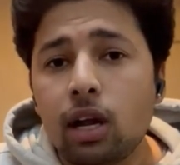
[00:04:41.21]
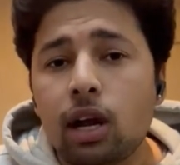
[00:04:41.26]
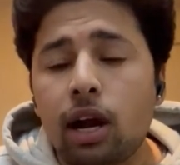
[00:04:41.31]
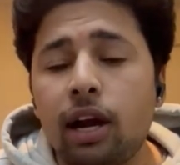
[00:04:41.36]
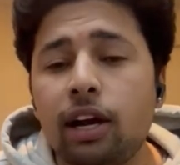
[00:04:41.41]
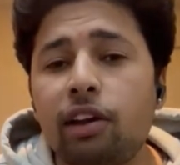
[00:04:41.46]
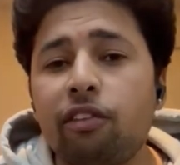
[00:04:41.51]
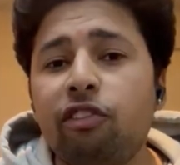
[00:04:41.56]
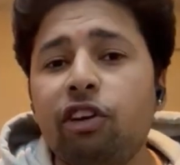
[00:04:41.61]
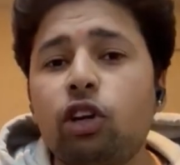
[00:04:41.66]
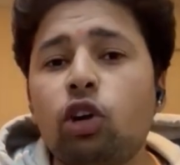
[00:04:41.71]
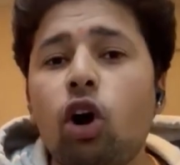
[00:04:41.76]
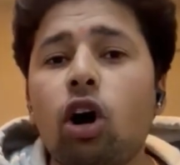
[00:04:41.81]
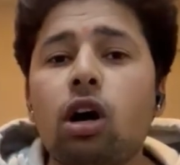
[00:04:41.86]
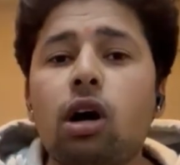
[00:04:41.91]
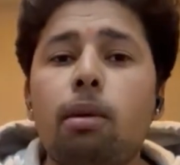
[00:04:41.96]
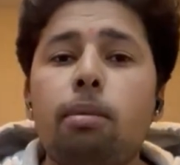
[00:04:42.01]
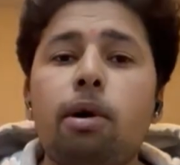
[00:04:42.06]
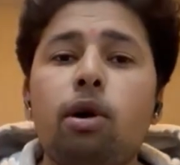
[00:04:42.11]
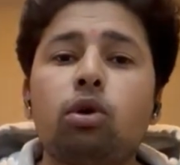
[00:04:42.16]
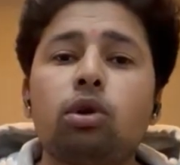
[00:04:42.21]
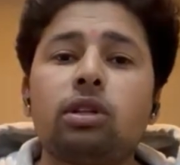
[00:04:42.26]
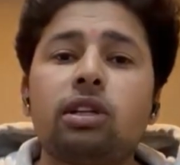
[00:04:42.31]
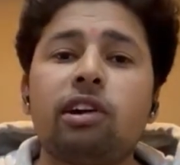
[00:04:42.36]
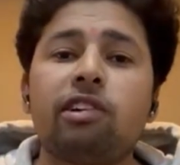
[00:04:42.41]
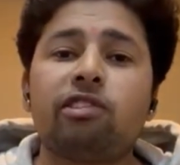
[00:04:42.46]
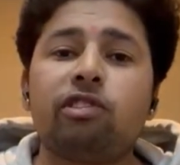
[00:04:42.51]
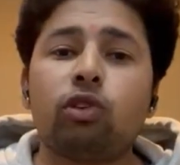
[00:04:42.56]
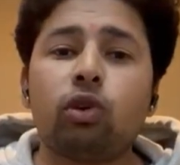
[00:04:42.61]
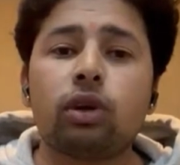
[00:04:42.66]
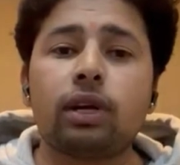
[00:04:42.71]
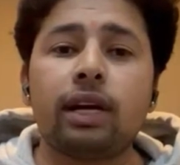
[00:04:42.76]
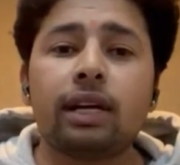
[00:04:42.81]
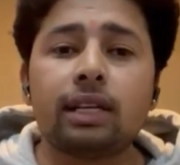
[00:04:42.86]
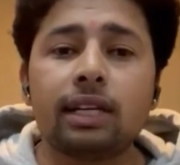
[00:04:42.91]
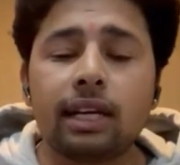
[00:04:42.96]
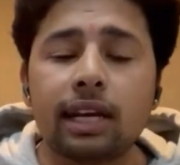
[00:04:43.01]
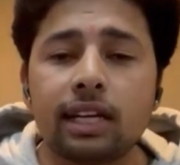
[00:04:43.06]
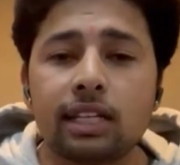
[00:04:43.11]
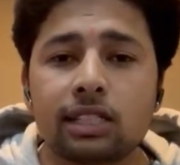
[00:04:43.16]
And if we talk about the food
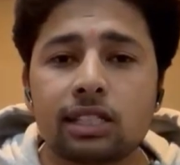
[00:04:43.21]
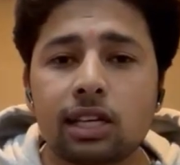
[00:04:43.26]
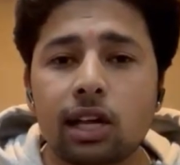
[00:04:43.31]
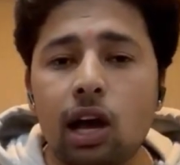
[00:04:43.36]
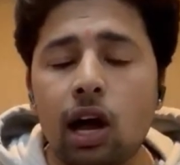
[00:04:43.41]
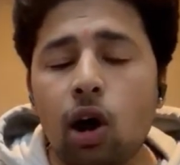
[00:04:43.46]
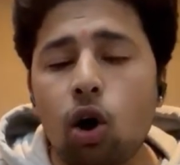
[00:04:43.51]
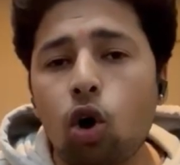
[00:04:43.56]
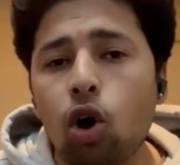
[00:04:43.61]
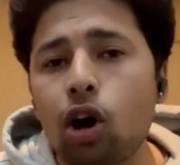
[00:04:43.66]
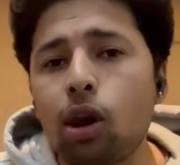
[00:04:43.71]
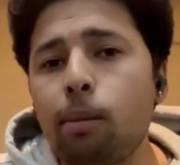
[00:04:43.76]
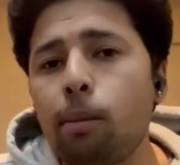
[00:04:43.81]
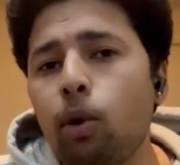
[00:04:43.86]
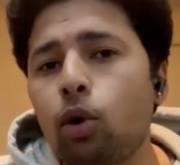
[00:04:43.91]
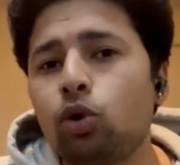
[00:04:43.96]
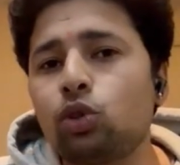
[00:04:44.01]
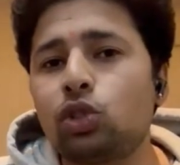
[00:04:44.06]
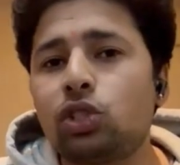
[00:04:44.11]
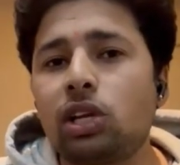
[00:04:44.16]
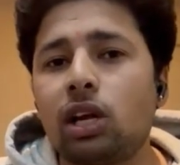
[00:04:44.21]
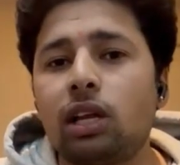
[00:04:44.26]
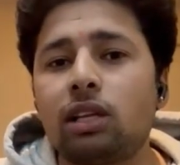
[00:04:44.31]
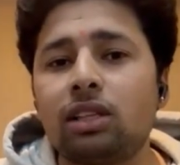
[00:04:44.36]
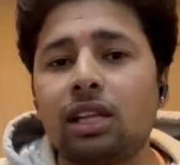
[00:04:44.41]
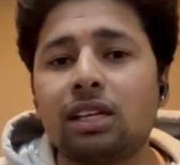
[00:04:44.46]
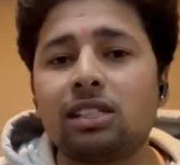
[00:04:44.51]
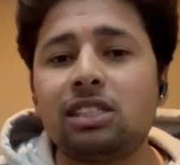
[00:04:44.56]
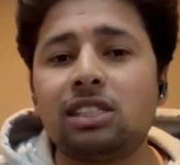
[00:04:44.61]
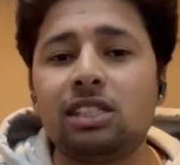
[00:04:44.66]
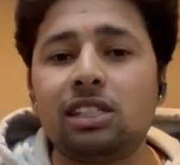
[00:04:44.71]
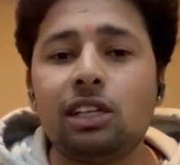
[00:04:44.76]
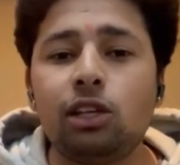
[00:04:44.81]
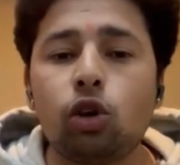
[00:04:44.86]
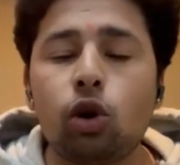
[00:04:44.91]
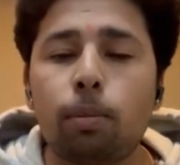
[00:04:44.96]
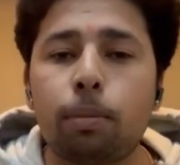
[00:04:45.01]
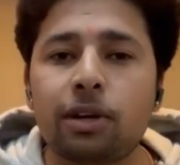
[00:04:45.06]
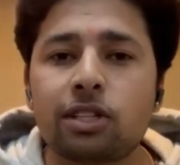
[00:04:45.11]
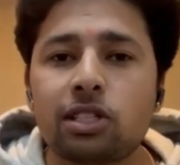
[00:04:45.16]
and grains, almost the
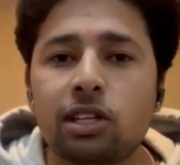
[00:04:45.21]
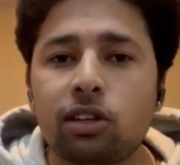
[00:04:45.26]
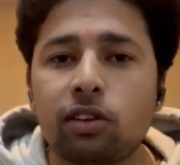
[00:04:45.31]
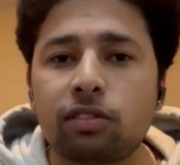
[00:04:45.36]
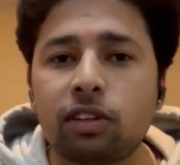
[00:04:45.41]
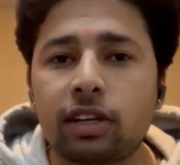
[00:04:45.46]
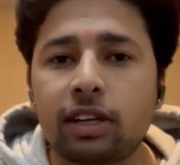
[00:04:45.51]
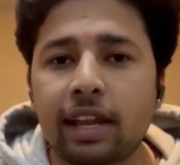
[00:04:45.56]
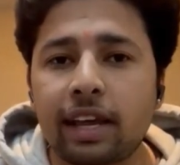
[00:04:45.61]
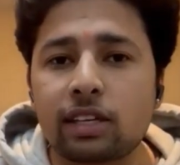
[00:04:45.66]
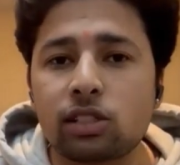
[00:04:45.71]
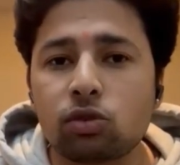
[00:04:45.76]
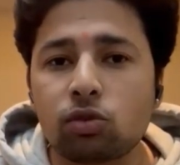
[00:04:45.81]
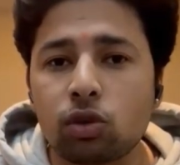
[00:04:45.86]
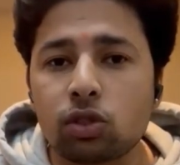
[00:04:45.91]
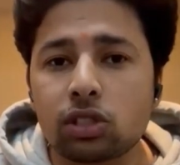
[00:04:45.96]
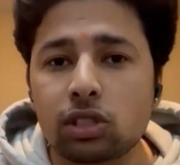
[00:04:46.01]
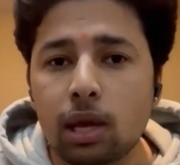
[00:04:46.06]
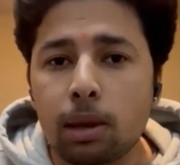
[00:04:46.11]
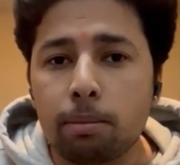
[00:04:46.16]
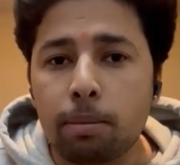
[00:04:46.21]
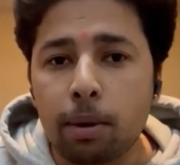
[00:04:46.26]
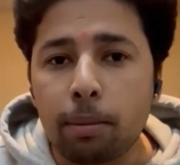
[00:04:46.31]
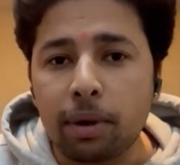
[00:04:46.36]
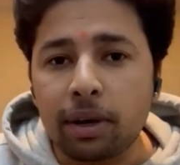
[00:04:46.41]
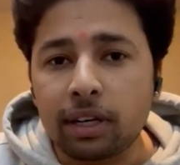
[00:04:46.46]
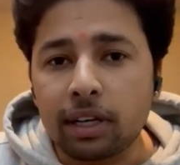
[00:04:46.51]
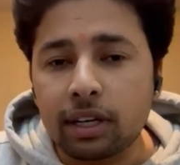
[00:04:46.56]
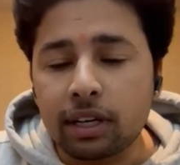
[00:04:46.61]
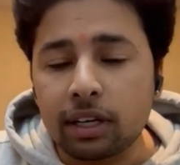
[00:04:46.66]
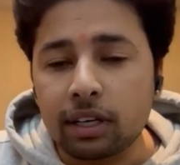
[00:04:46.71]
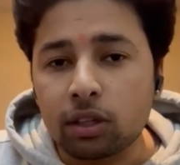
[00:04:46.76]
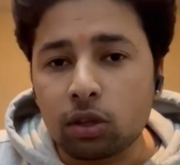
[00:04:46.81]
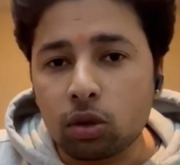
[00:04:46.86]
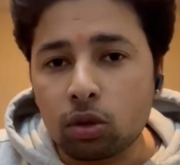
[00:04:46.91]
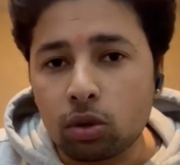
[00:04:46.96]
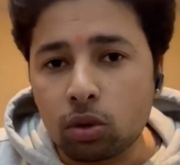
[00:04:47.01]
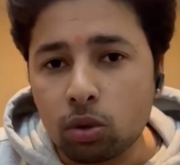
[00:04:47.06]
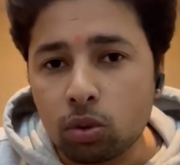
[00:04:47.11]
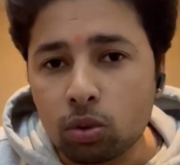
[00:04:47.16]
0% of the tax was implemented
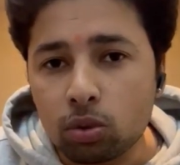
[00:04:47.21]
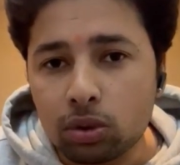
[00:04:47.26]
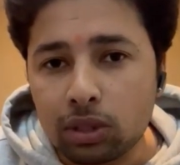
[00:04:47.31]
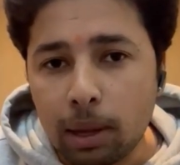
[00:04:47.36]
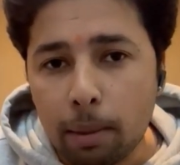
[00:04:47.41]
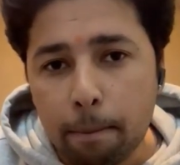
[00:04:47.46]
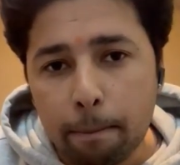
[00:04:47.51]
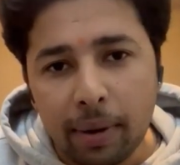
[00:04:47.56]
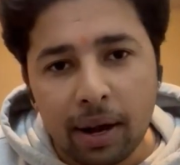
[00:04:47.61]
into the